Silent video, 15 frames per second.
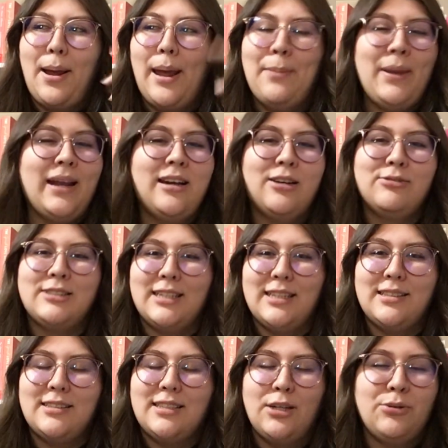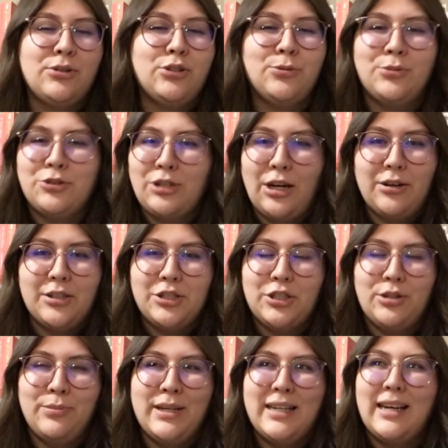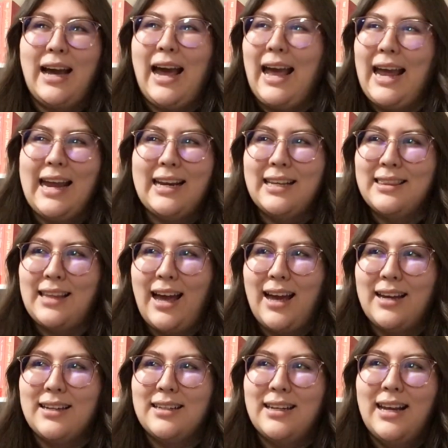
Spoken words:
It made no sense. It was super childish to me. I hated that.